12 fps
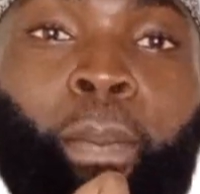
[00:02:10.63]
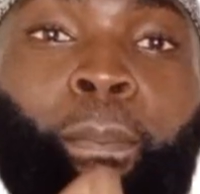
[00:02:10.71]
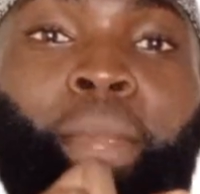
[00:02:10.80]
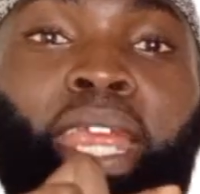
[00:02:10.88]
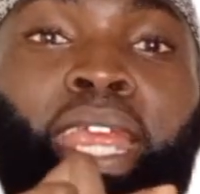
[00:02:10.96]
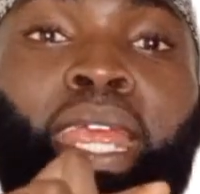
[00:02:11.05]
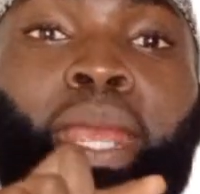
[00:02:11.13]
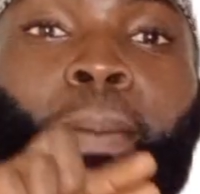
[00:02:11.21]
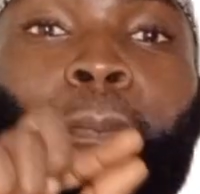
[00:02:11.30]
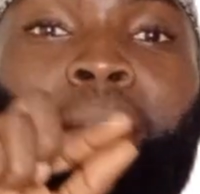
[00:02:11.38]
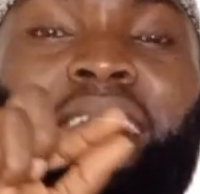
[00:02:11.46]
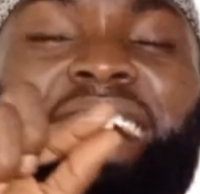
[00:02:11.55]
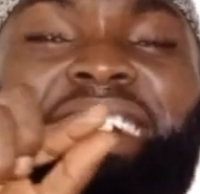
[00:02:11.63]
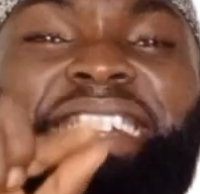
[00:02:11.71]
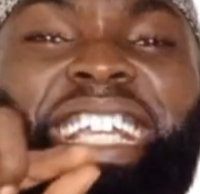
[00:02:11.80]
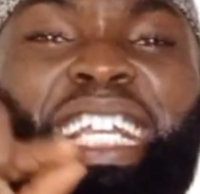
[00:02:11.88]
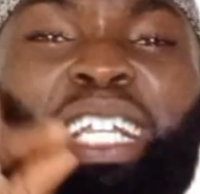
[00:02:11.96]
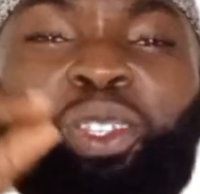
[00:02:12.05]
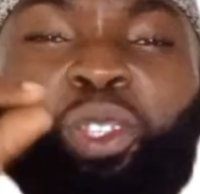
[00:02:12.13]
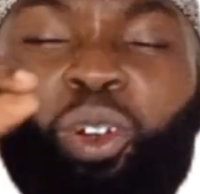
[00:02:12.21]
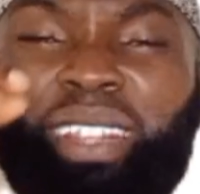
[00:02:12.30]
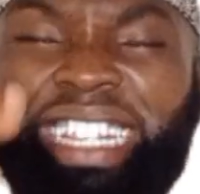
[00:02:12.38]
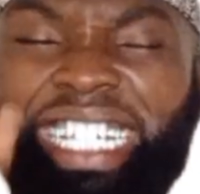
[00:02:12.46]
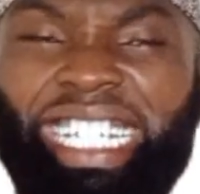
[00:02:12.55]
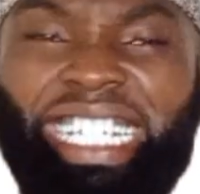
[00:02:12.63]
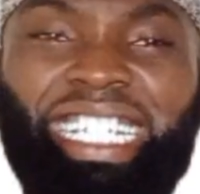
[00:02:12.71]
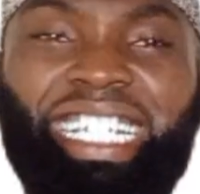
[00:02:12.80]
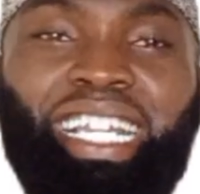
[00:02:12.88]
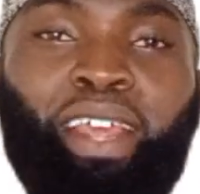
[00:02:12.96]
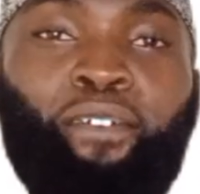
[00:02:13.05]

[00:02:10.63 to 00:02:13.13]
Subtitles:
bi maridotin.